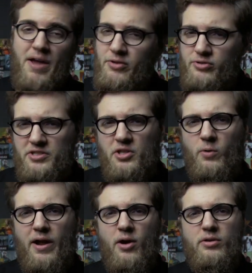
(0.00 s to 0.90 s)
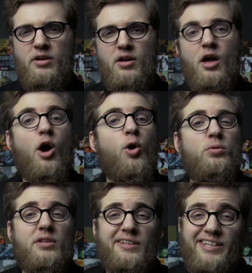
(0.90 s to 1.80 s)
never trust the crowd,
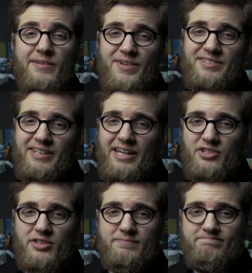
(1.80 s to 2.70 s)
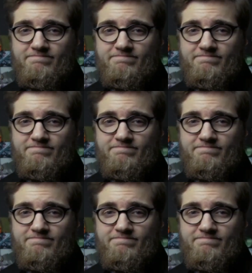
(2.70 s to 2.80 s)
only the investigation.